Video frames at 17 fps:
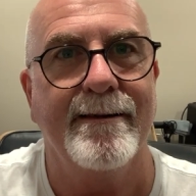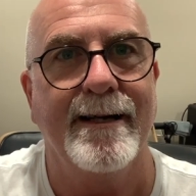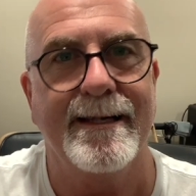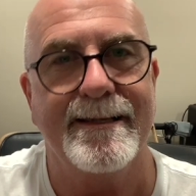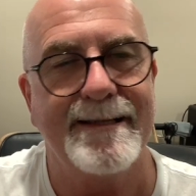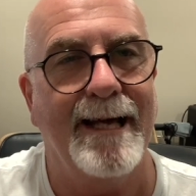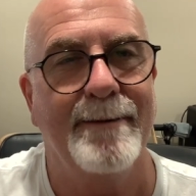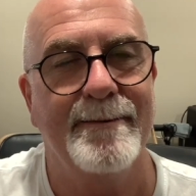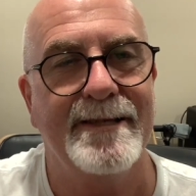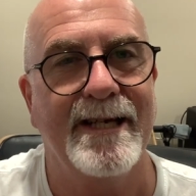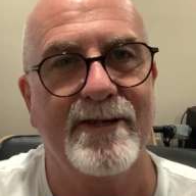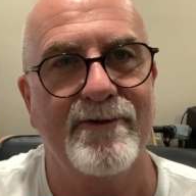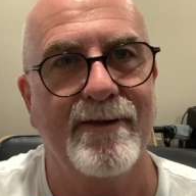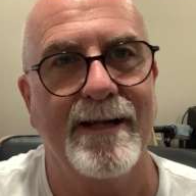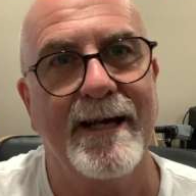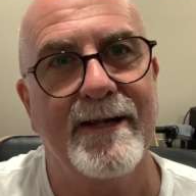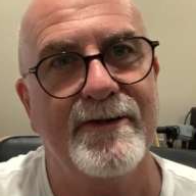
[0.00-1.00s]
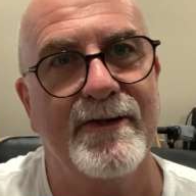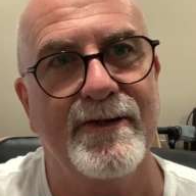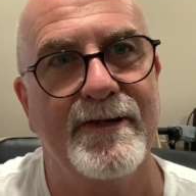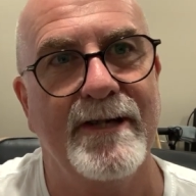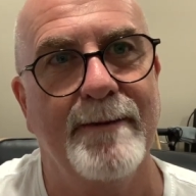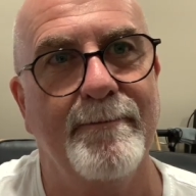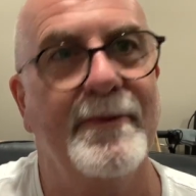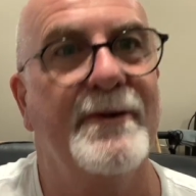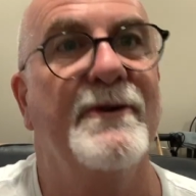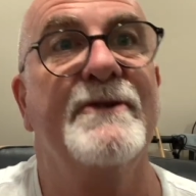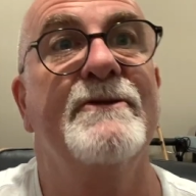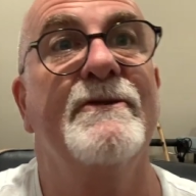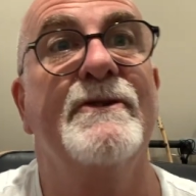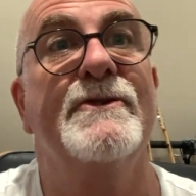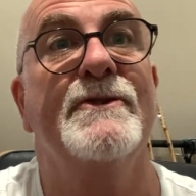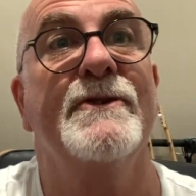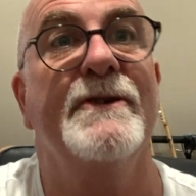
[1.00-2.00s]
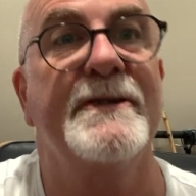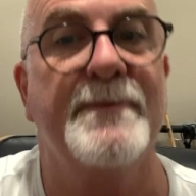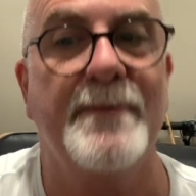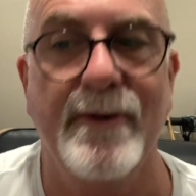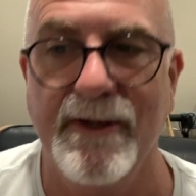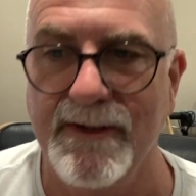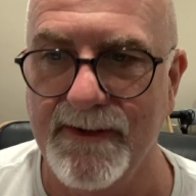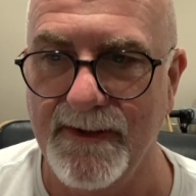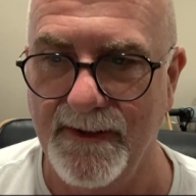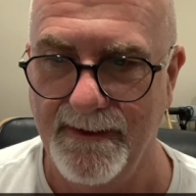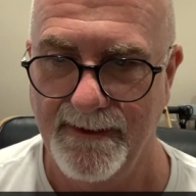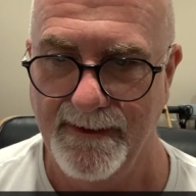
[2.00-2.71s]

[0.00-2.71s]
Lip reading: same-sex relationship because you're a church person.